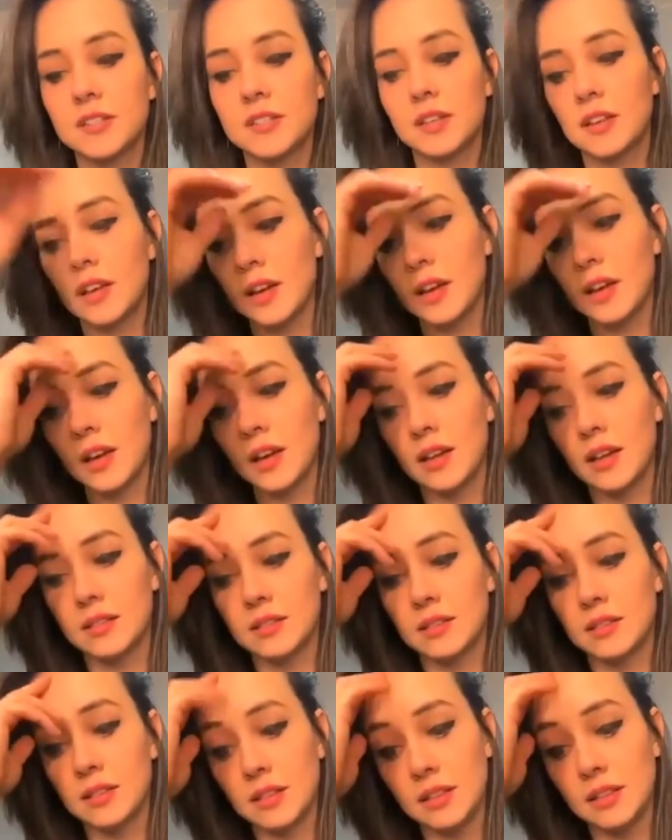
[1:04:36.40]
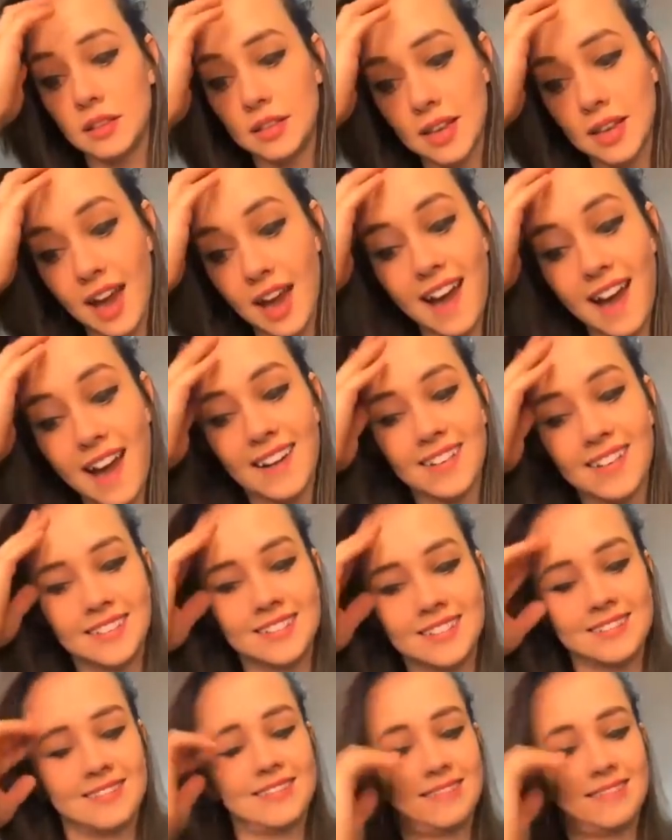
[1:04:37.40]
and
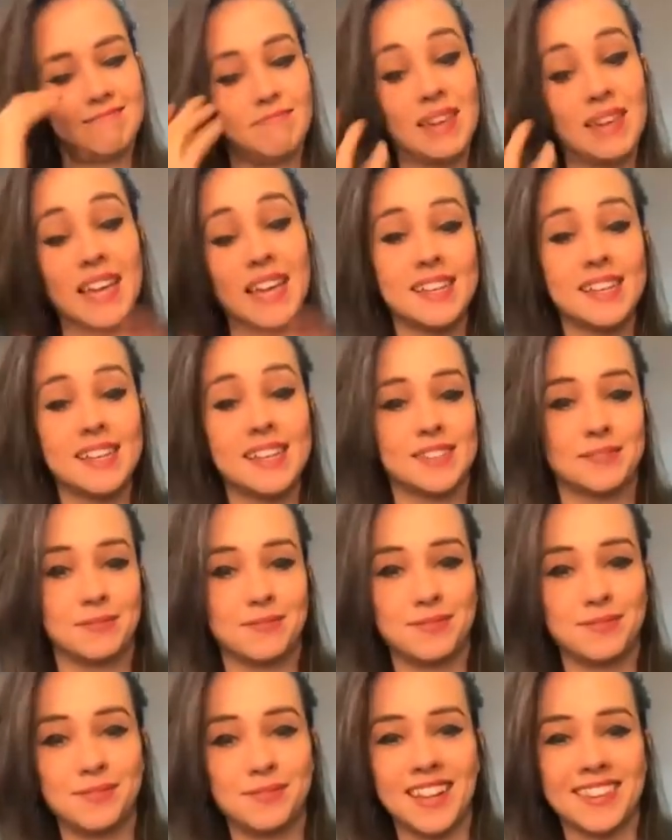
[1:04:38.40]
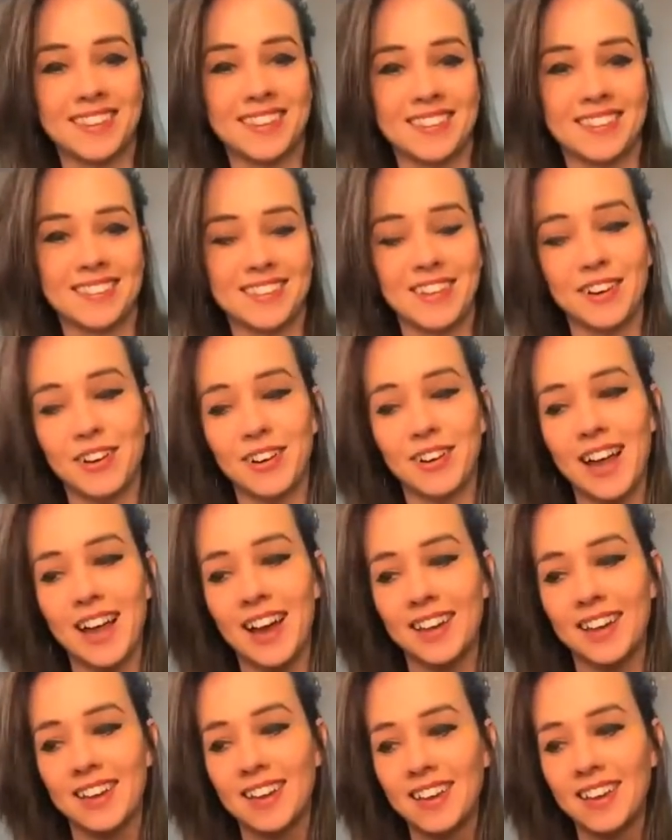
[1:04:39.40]
mixed with
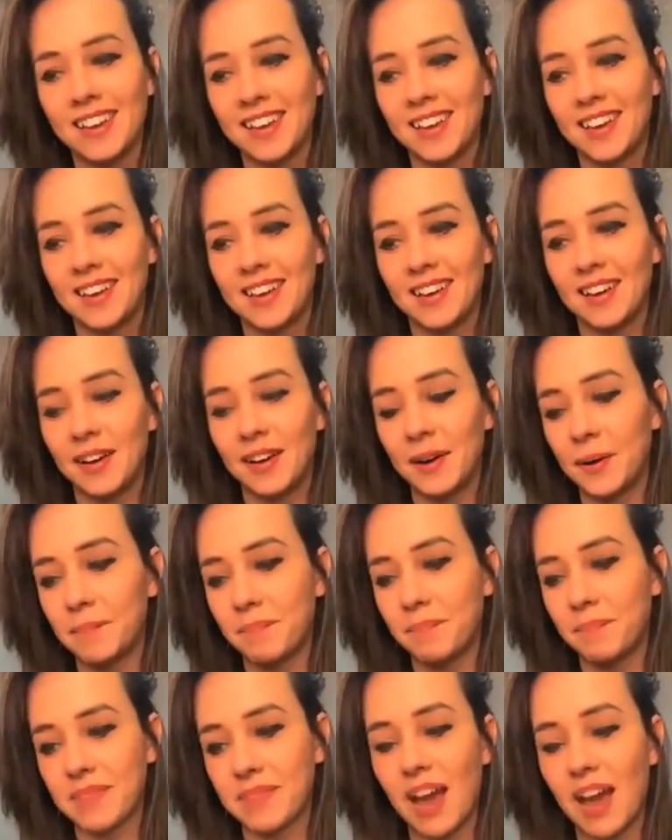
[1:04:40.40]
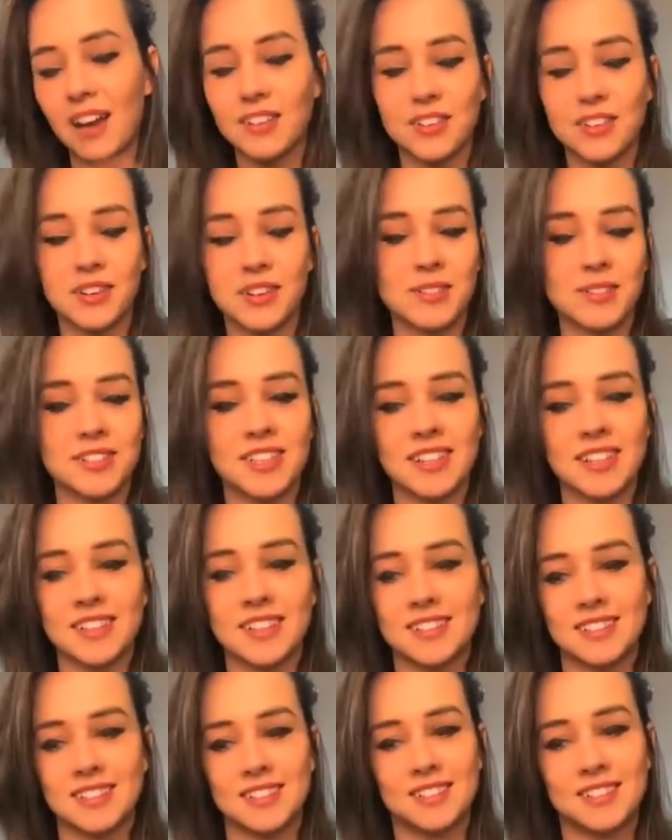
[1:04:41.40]
like electronic music
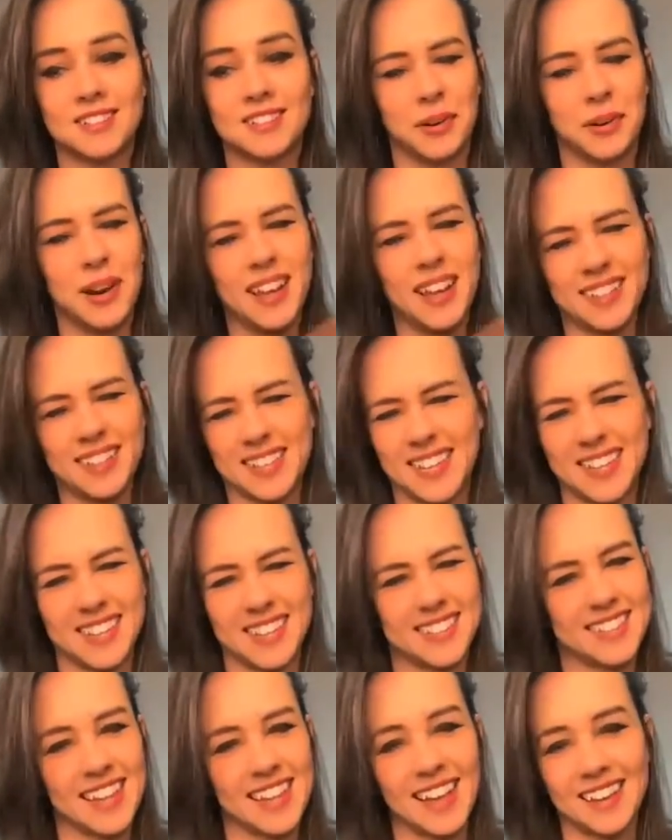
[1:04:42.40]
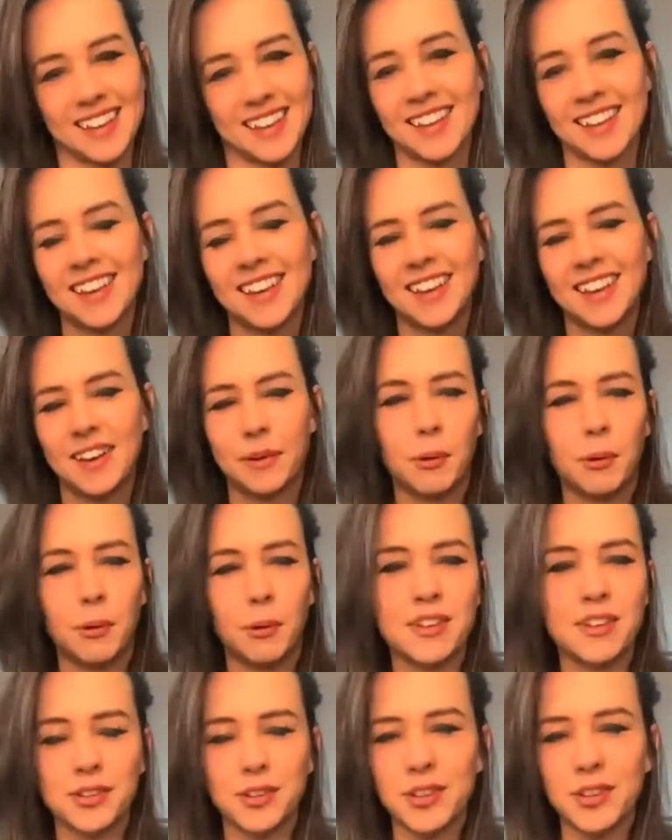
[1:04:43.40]
is crazy. It's like, why
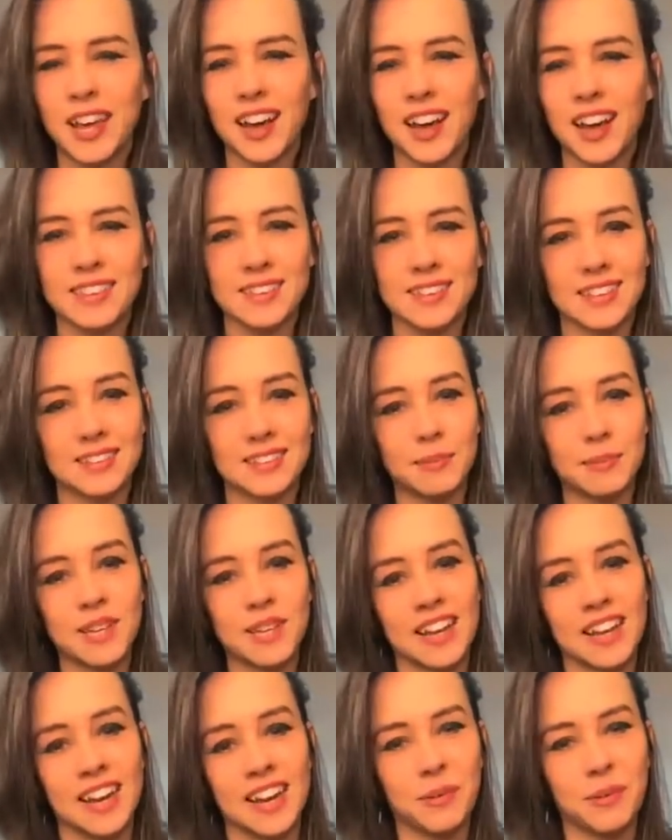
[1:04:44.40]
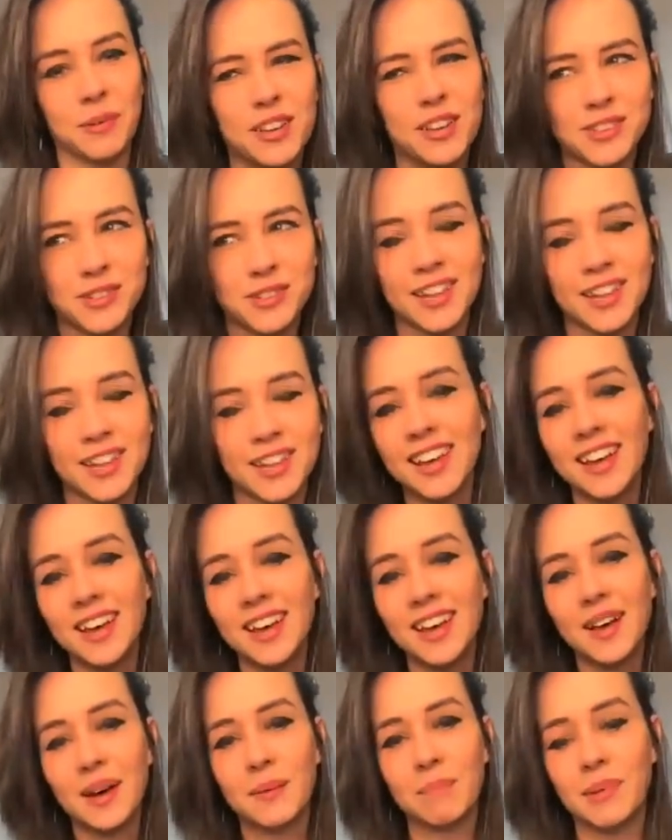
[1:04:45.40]
you do that in the beginning? Why you do that?
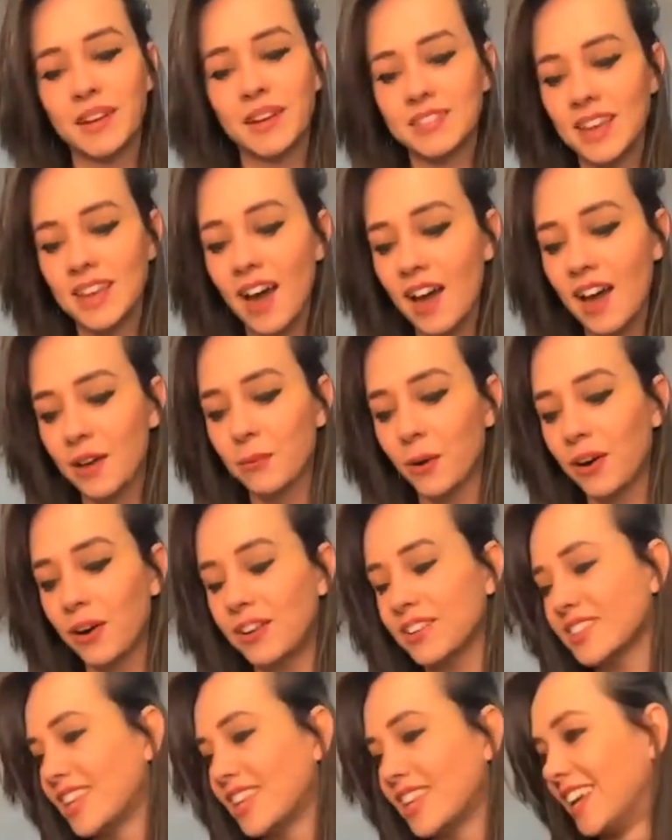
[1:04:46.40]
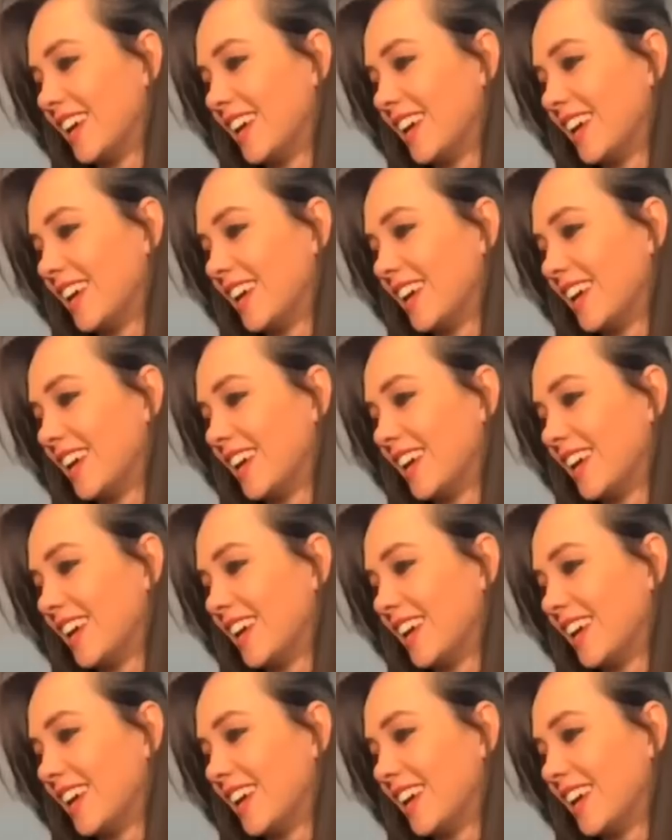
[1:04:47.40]
But yeah, it works.